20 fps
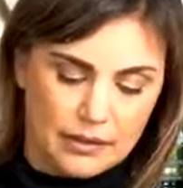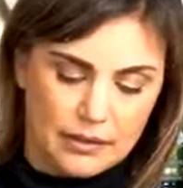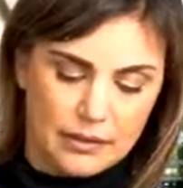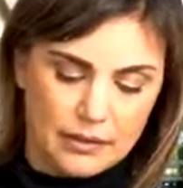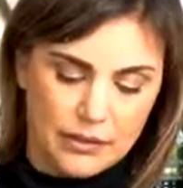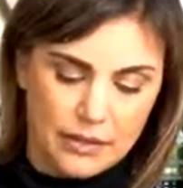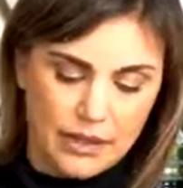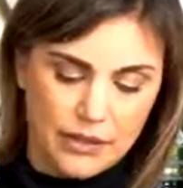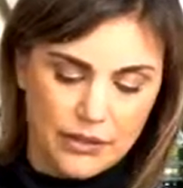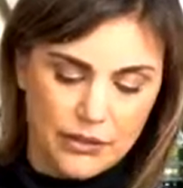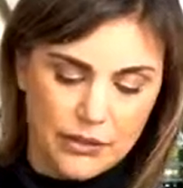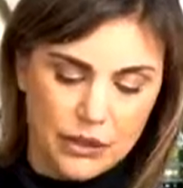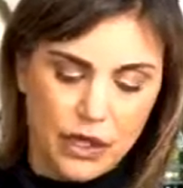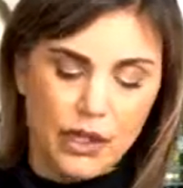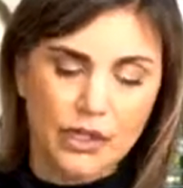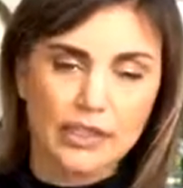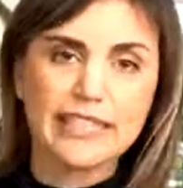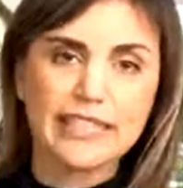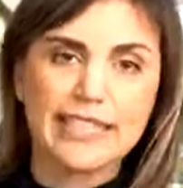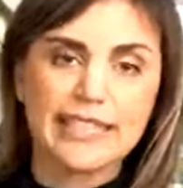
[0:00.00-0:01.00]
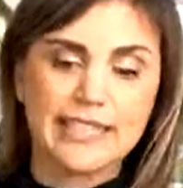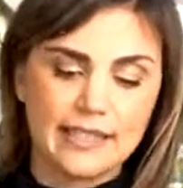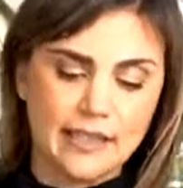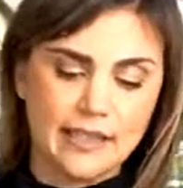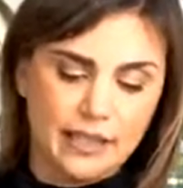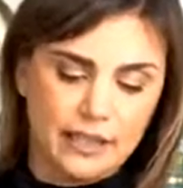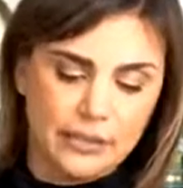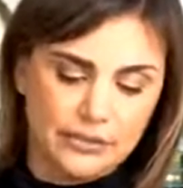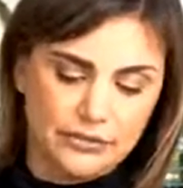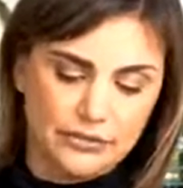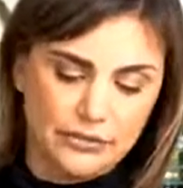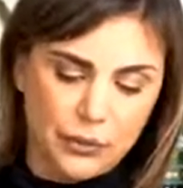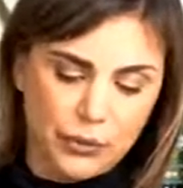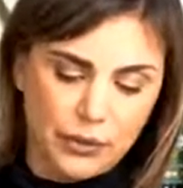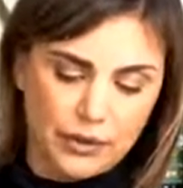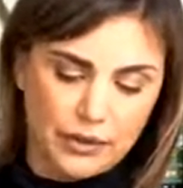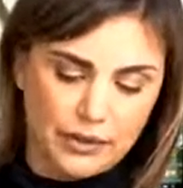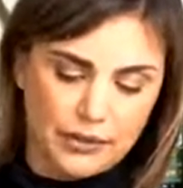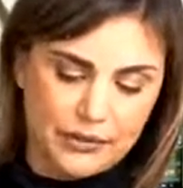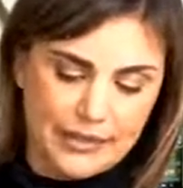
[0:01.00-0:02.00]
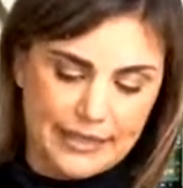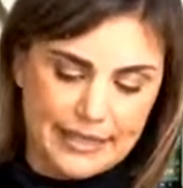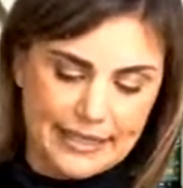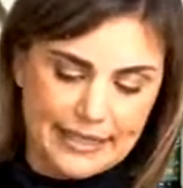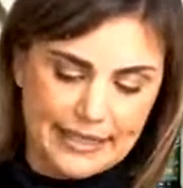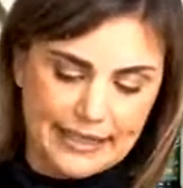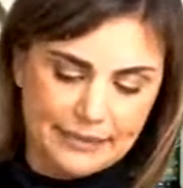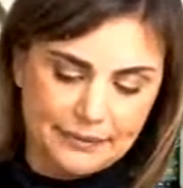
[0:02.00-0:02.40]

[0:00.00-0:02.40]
It is called a heat gun for a reason.